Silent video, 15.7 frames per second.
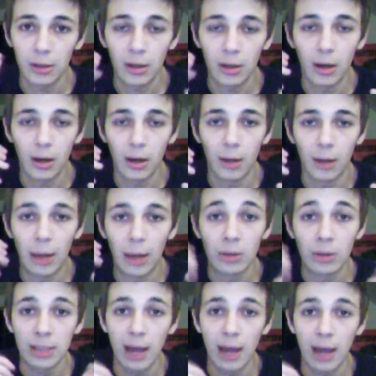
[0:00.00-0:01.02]

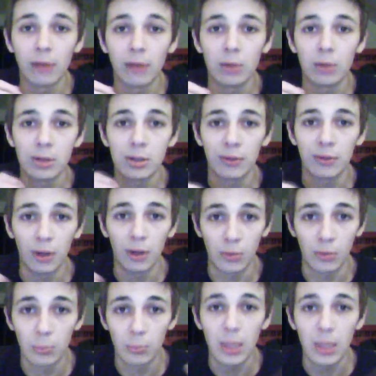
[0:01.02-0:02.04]
outside of
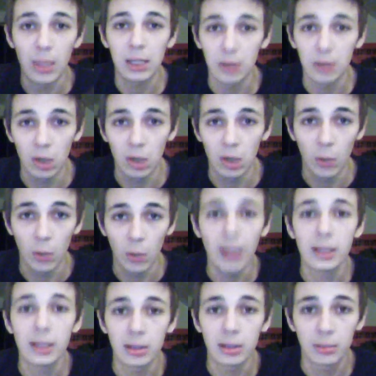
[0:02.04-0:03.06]
Winterfell, making their
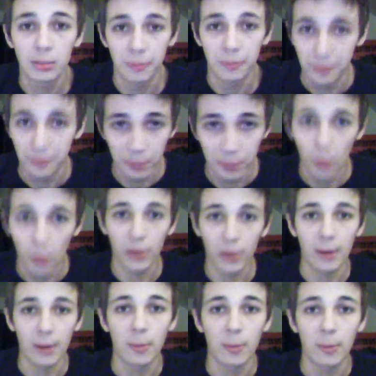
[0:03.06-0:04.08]
way. Both
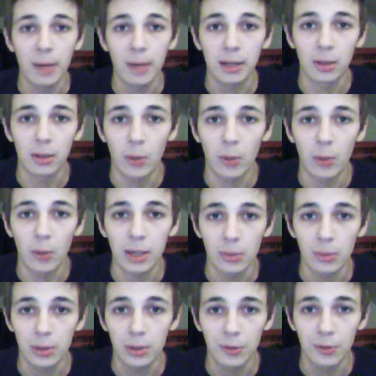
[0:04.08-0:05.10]
of them were making their way to
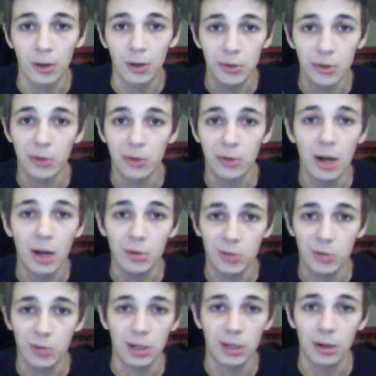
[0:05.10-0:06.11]
Winterfell. Sir
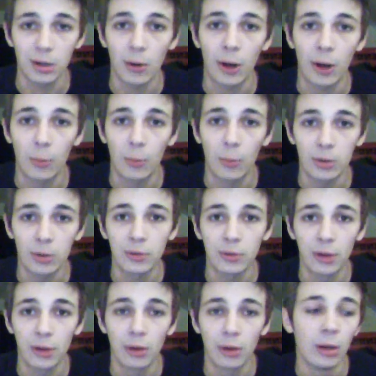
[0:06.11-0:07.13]
Roderick was going to go help
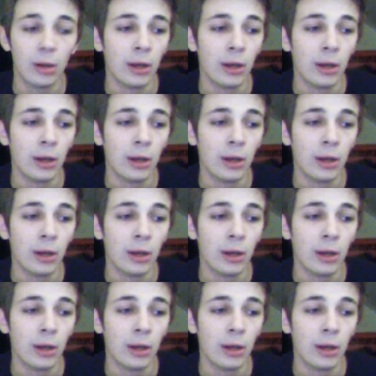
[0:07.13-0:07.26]
Winterfell.